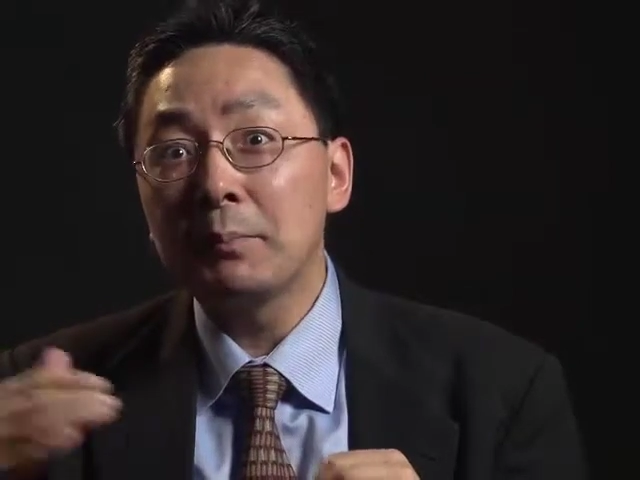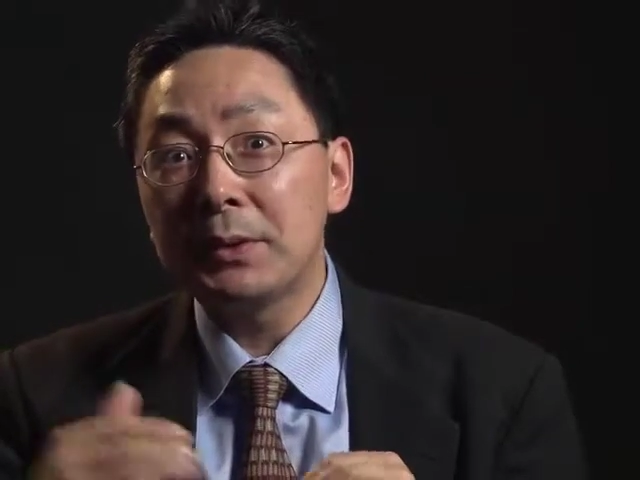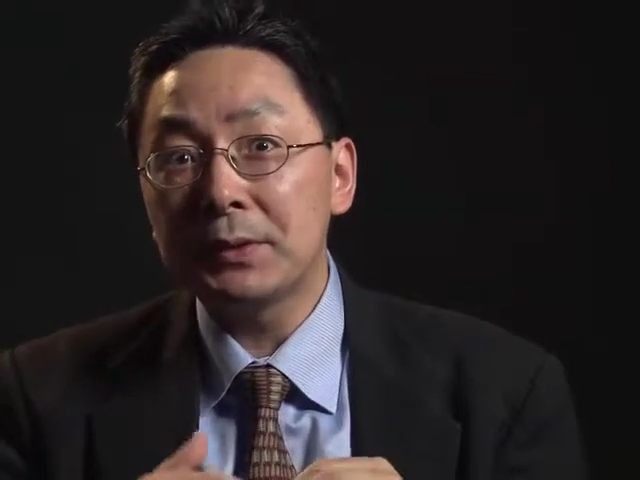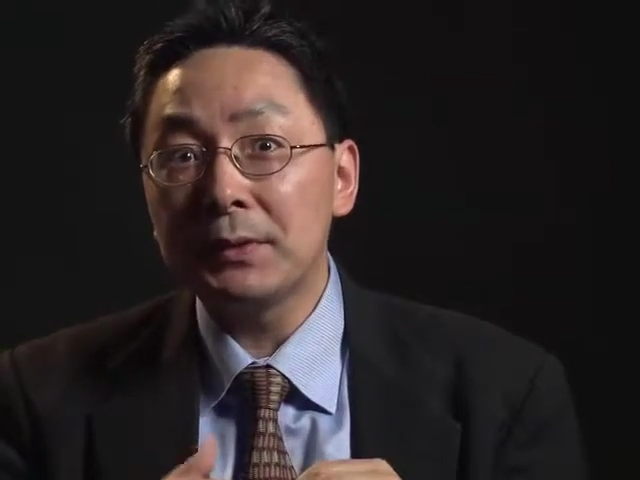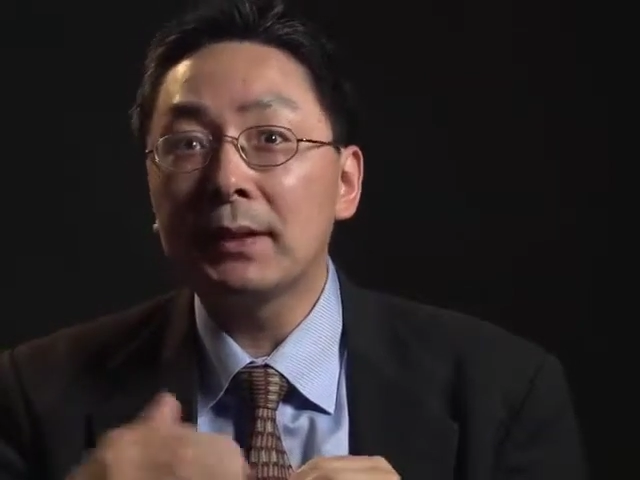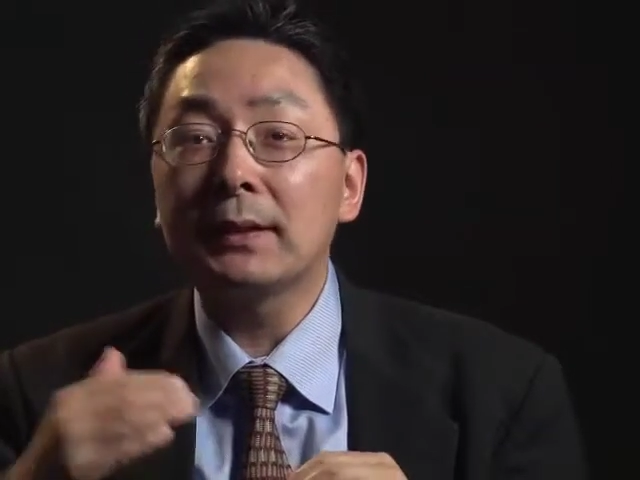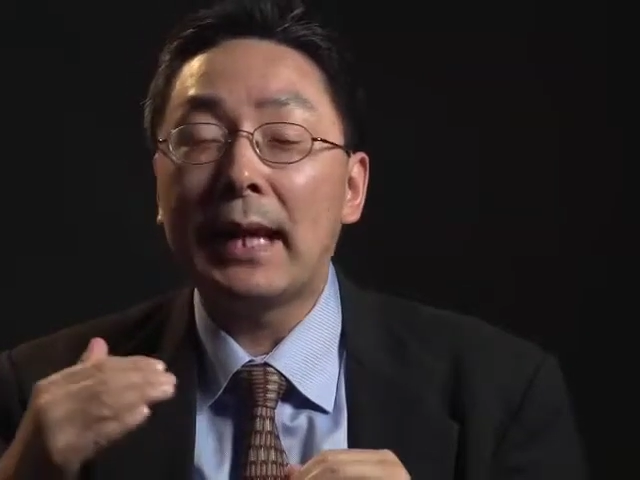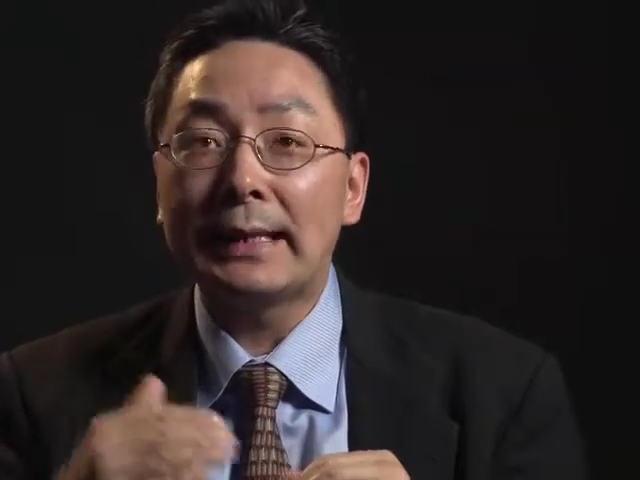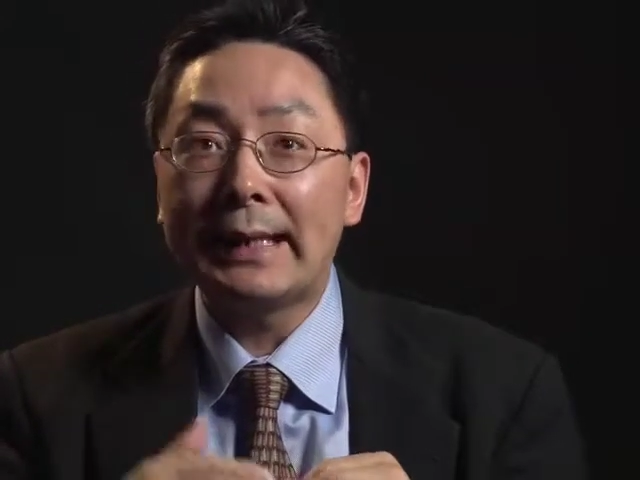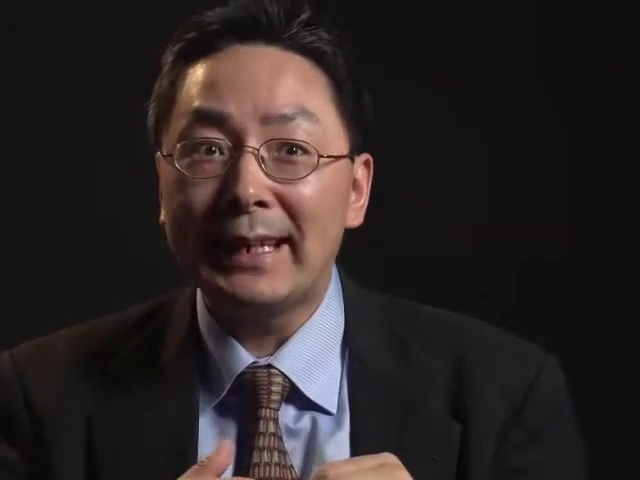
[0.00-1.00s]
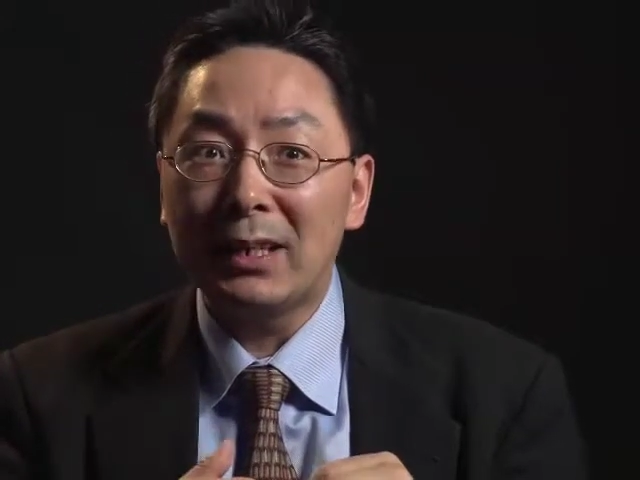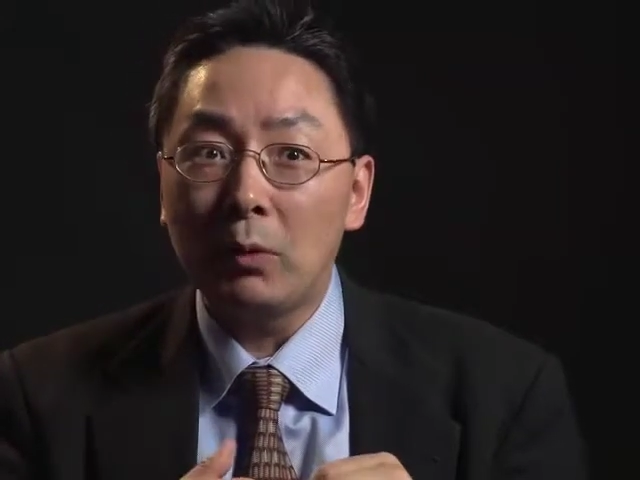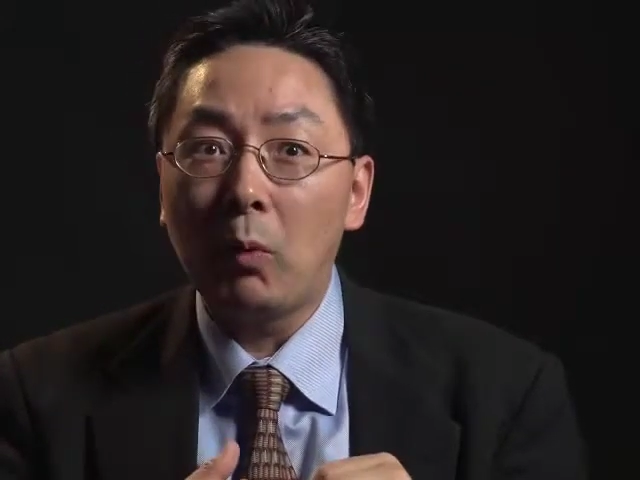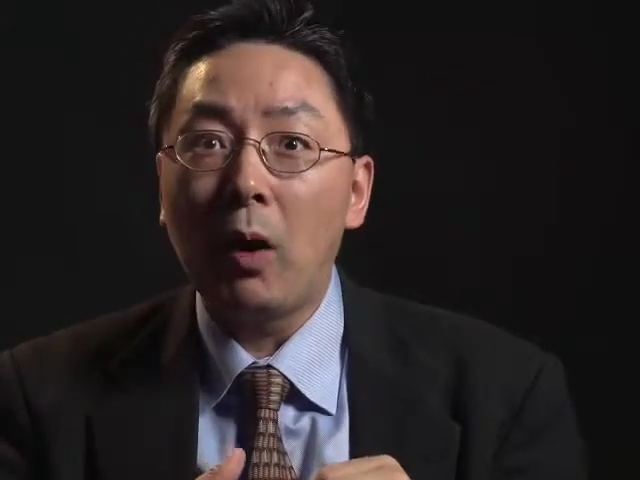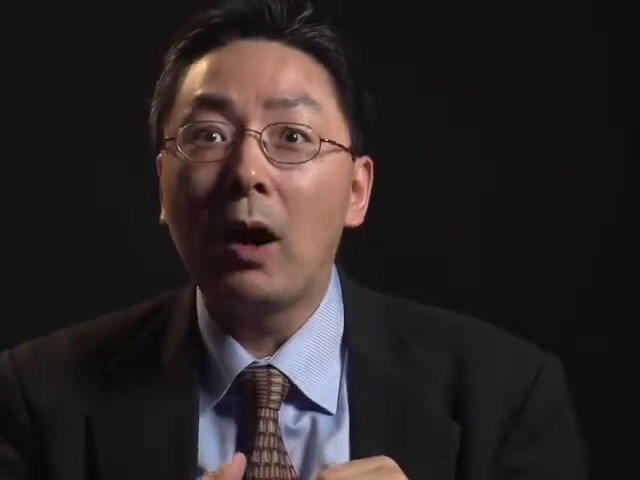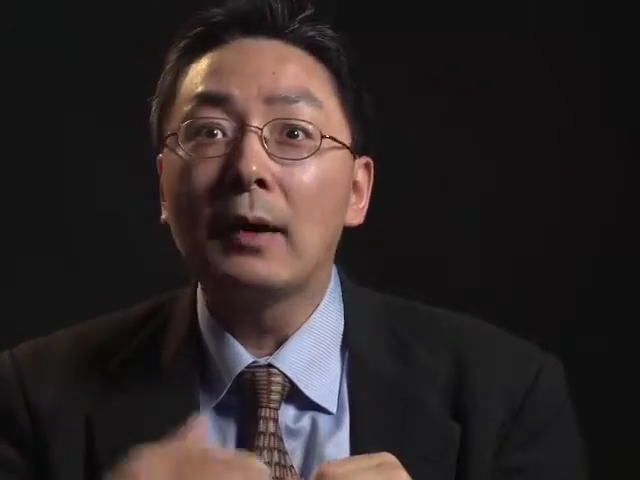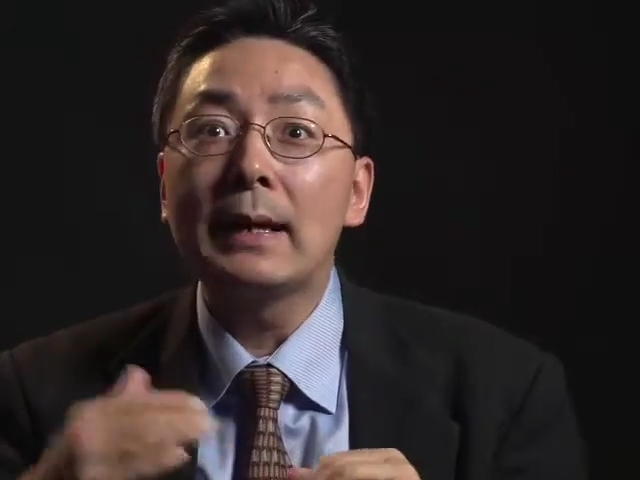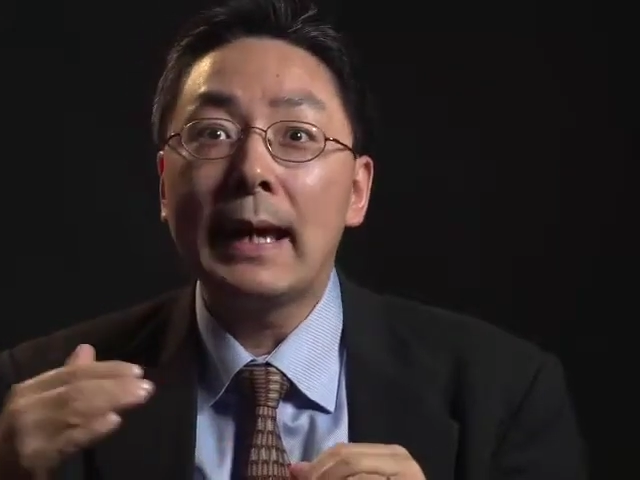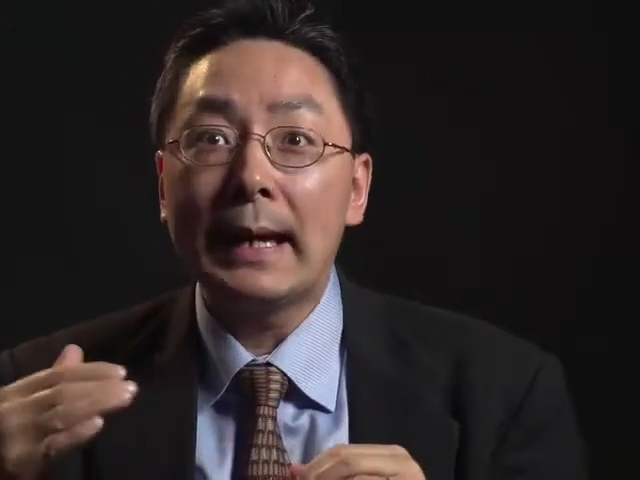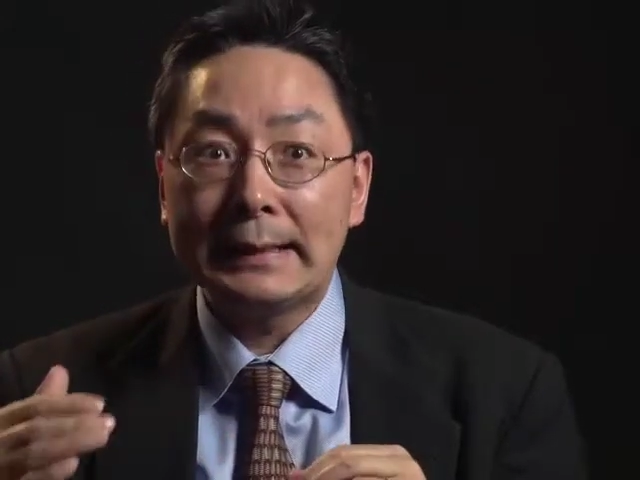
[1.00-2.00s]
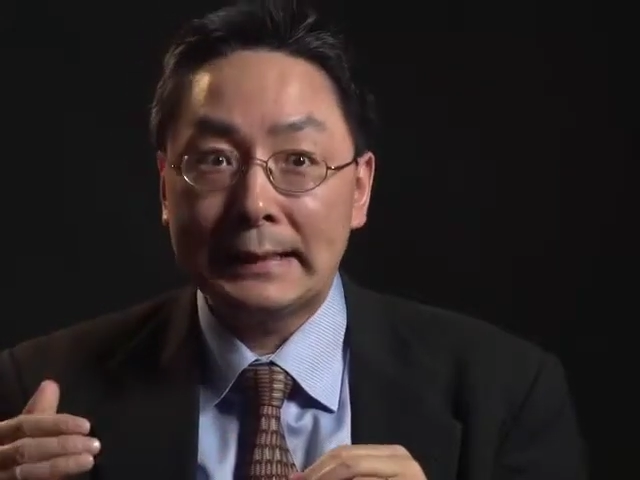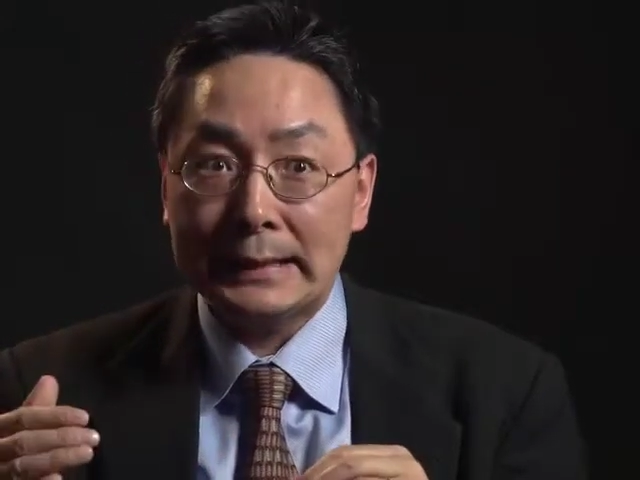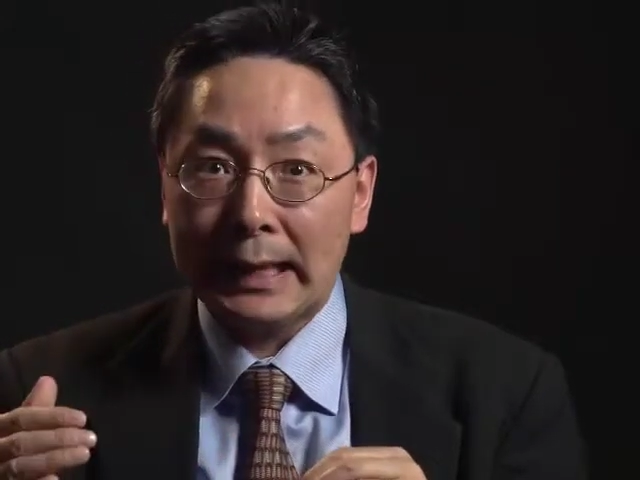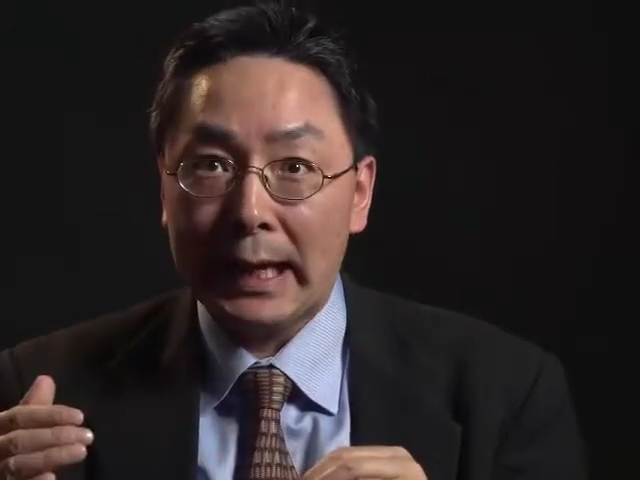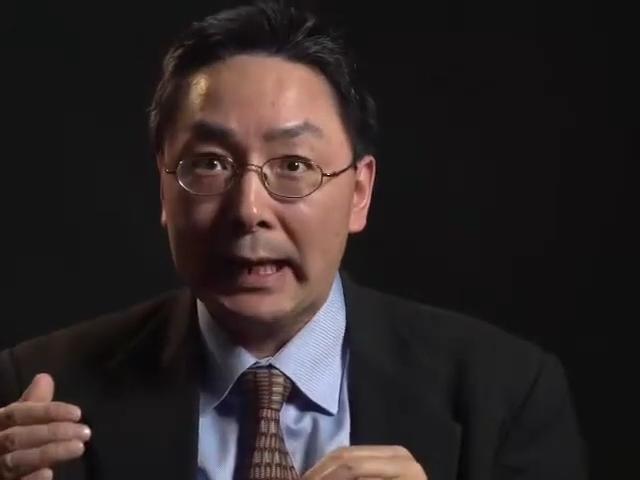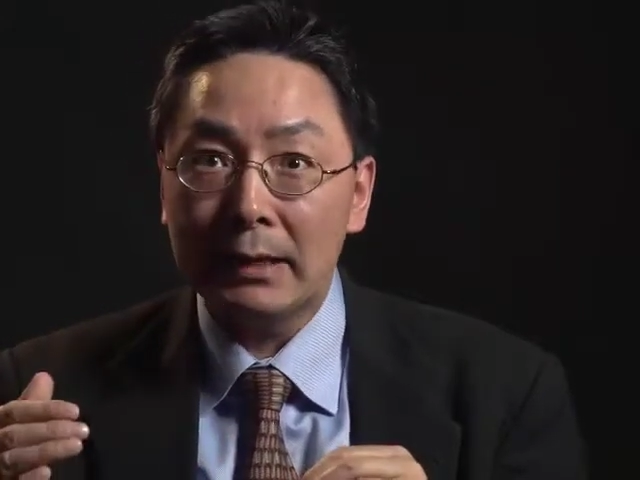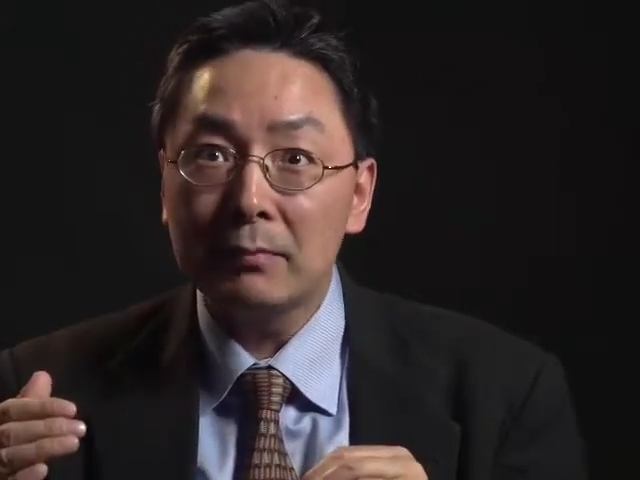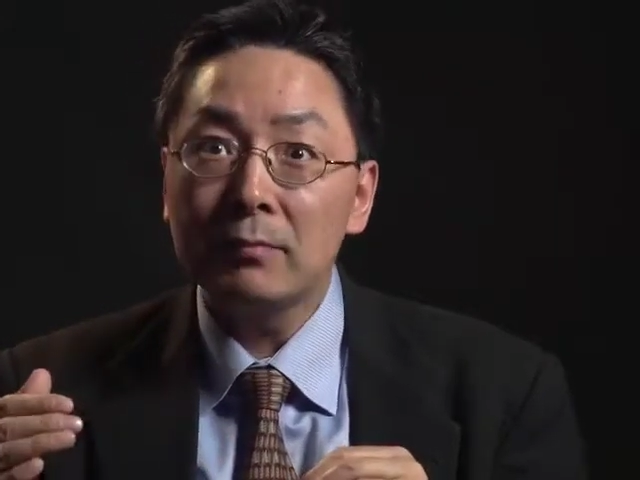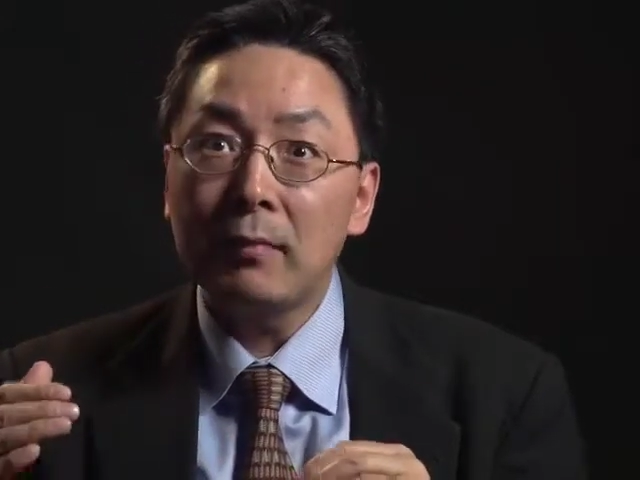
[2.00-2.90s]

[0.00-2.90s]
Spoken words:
between 1981 and today,